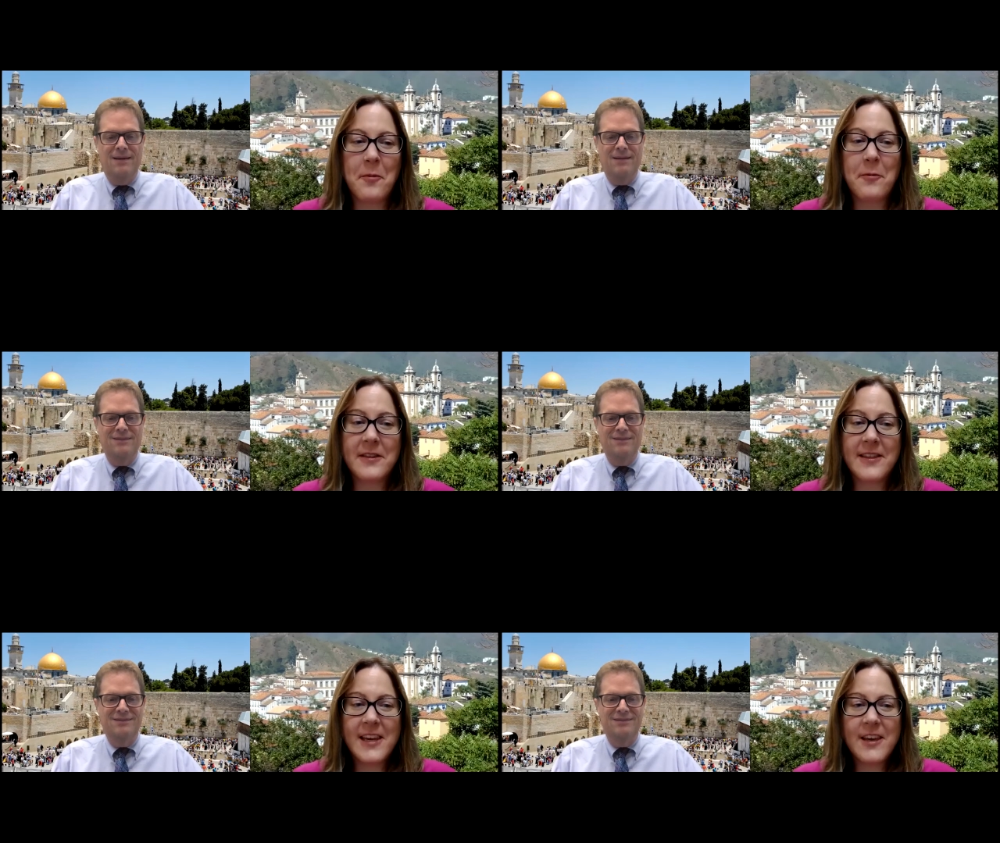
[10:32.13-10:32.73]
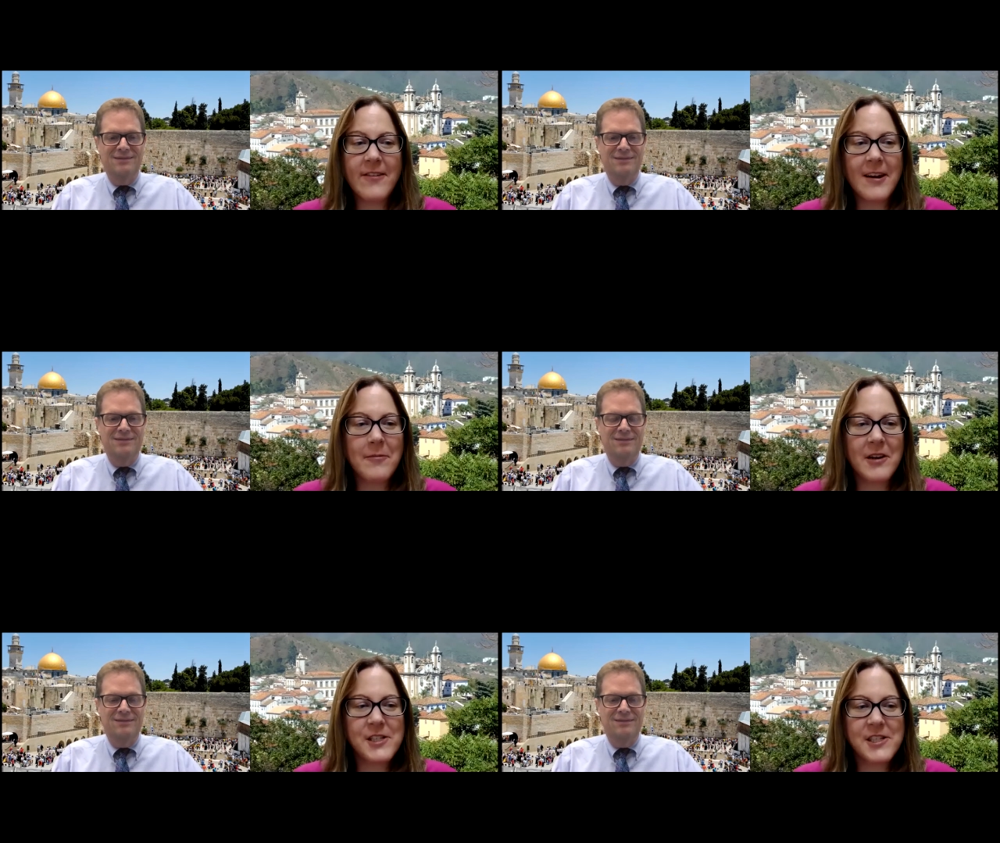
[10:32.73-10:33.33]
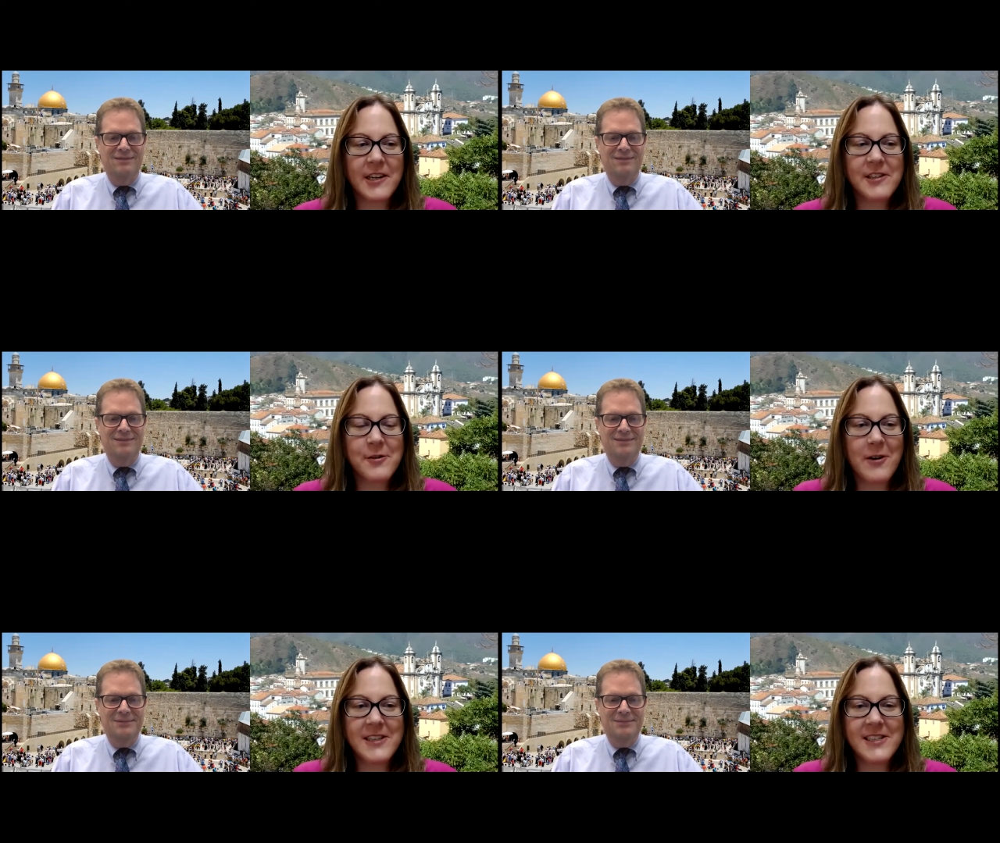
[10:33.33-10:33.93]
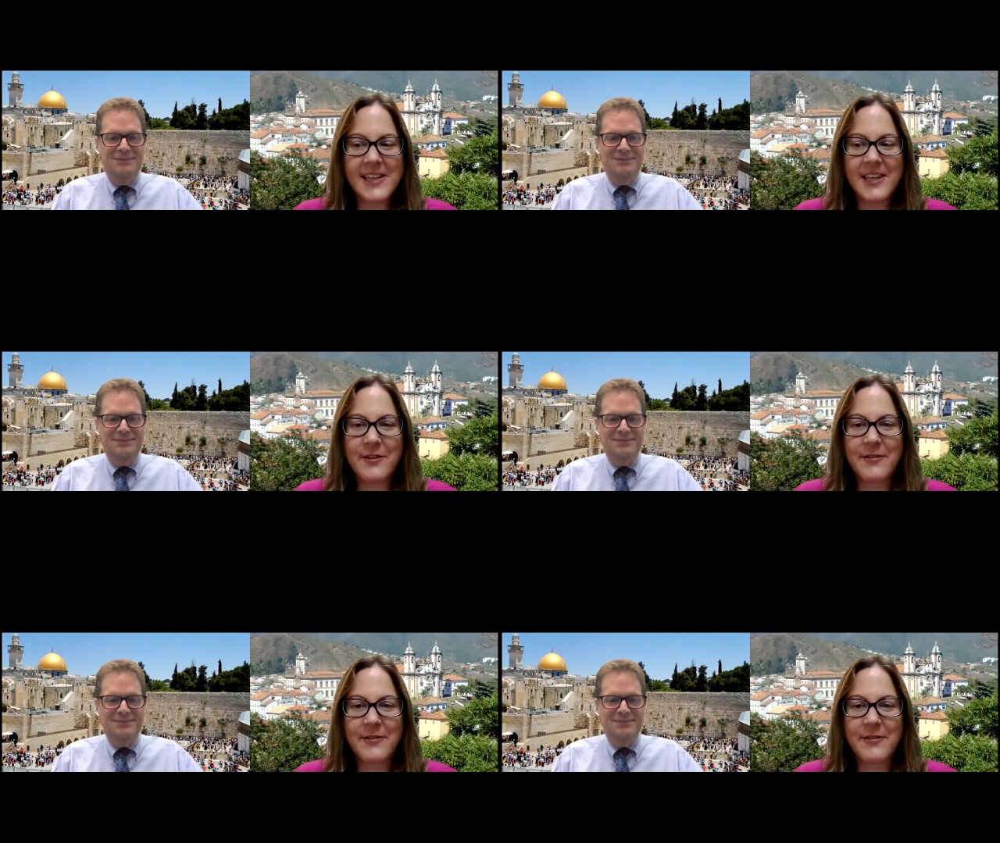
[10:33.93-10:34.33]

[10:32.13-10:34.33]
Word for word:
Speaker 1: Well, thank you very much, Dr. Wansink.